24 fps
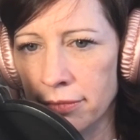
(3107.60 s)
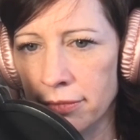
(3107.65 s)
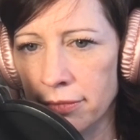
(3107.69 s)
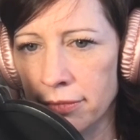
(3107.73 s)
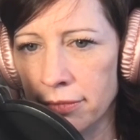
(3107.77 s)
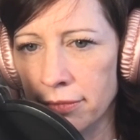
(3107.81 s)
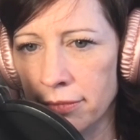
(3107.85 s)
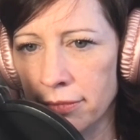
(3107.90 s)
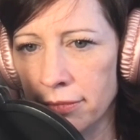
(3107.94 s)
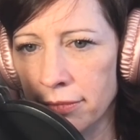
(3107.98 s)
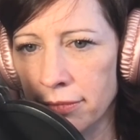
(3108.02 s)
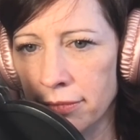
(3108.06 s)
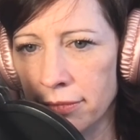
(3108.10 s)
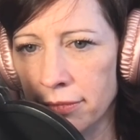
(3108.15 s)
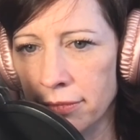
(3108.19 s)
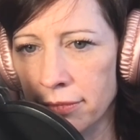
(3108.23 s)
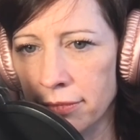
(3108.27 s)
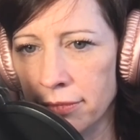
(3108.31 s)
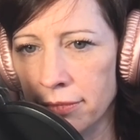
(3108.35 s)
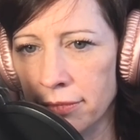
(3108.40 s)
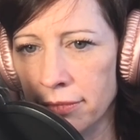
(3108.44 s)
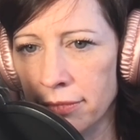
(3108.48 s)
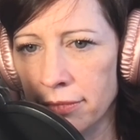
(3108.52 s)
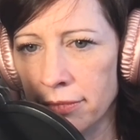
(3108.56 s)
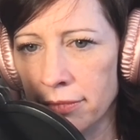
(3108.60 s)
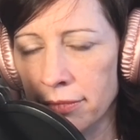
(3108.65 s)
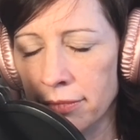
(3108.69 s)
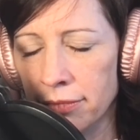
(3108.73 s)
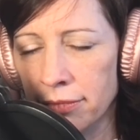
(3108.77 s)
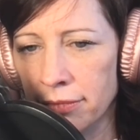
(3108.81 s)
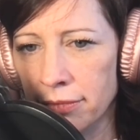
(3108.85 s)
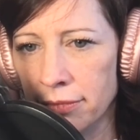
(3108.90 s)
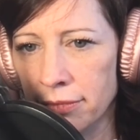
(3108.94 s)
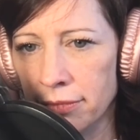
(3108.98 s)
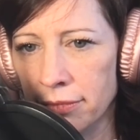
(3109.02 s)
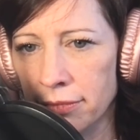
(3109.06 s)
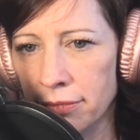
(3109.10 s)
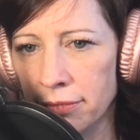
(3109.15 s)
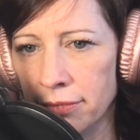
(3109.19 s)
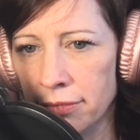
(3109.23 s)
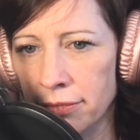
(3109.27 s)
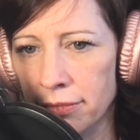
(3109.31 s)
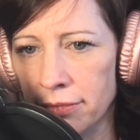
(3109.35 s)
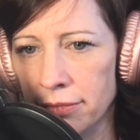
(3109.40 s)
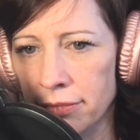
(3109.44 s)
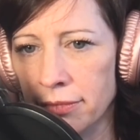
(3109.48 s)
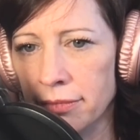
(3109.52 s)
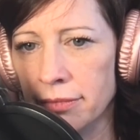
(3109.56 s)

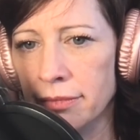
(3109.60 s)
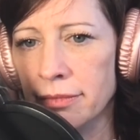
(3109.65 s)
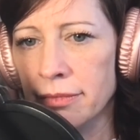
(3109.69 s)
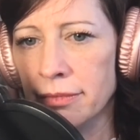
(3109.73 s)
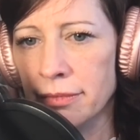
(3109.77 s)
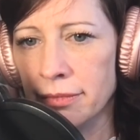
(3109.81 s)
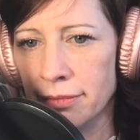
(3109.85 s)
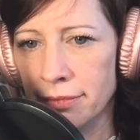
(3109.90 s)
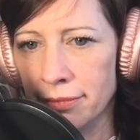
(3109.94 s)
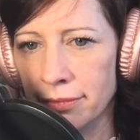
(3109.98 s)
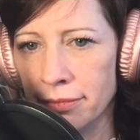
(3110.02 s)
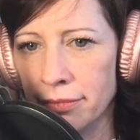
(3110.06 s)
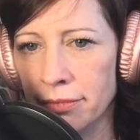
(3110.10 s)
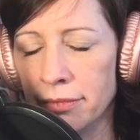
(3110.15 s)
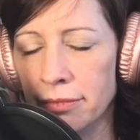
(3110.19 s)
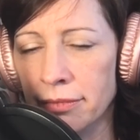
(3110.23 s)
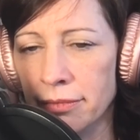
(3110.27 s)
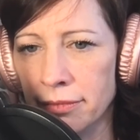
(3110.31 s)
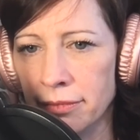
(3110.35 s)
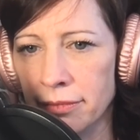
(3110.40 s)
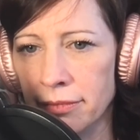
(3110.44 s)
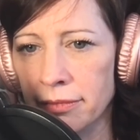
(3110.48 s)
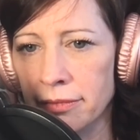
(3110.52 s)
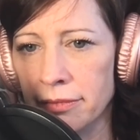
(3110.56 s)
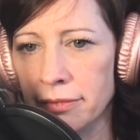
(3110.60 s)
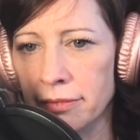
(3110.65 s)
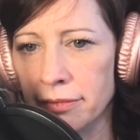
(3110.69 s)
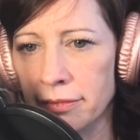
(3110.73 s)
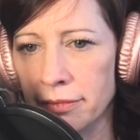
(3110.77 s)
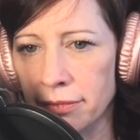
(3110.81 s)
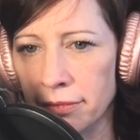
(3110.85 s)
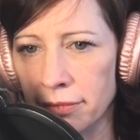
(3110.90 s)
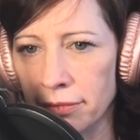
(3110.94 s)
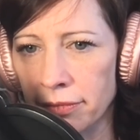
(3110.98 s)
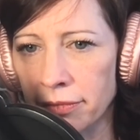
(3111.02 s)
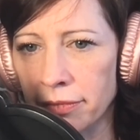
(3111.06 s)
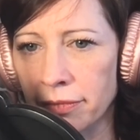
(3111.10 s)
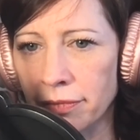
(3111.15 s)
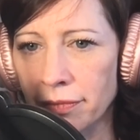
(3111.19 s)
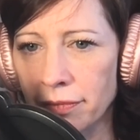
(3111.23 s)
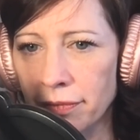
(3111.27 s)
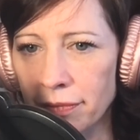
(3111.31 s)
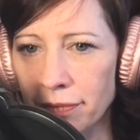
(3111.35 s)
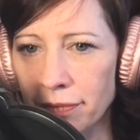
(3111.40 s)
The person shown says nothing.